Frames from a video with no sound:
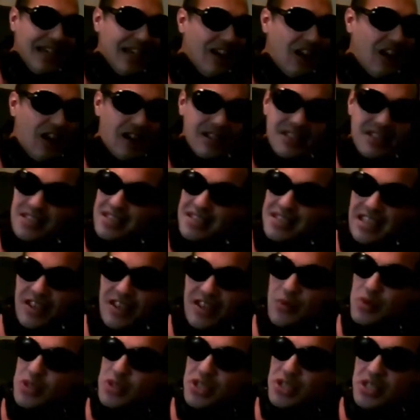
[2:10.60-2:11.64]
honestly, it
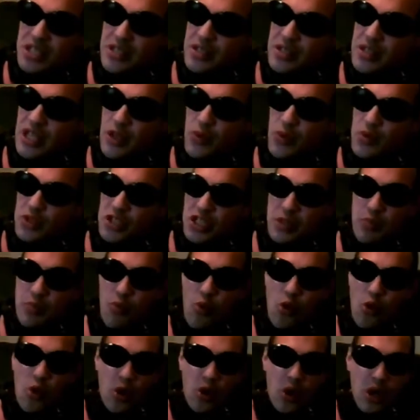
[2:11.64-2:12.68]
was just
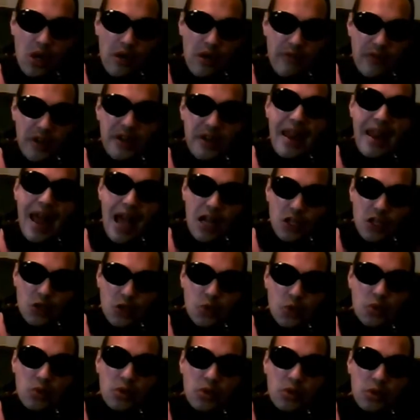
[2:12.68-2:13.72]
more of a
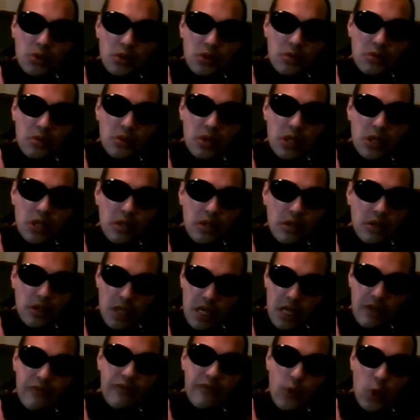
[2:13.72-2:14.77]
natural
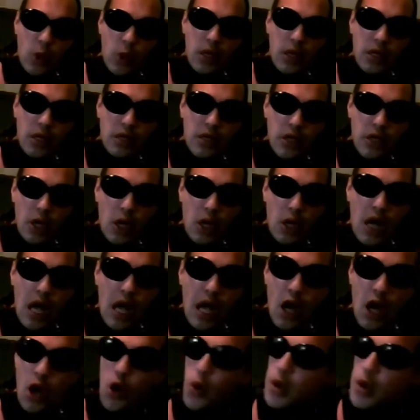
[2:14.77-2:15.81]
love for it.
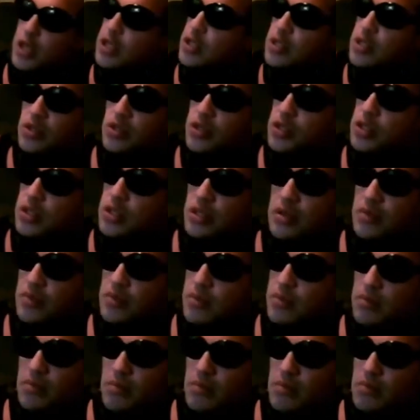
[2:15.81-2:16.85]
I always just
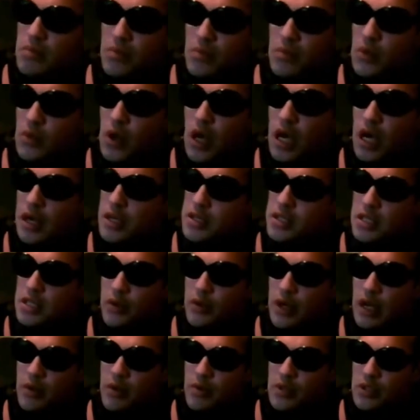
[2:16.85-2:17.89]
honestly,
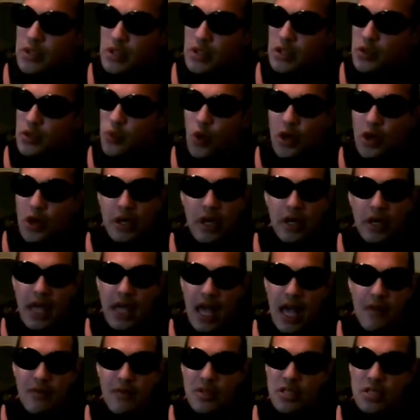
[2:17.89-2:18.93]
when I was just working on
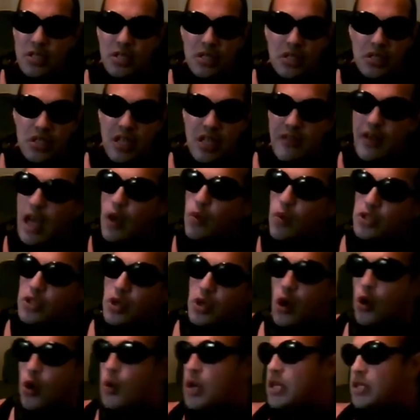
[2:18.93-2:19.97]
canvases and stuff, I was
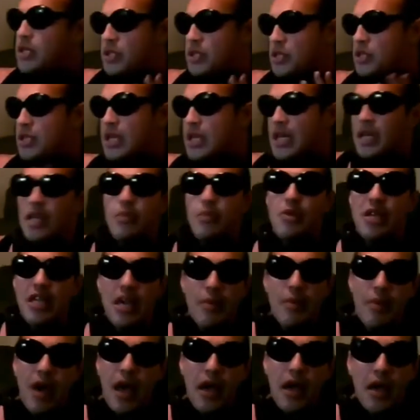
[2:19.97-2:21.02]
always just like, let me
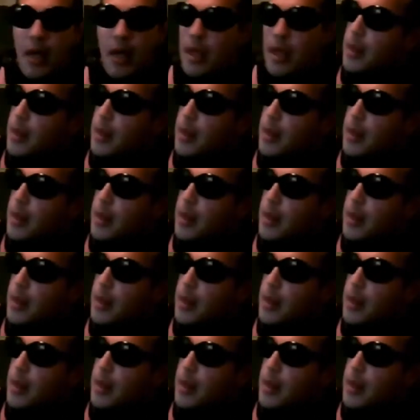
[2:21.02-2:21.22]
get my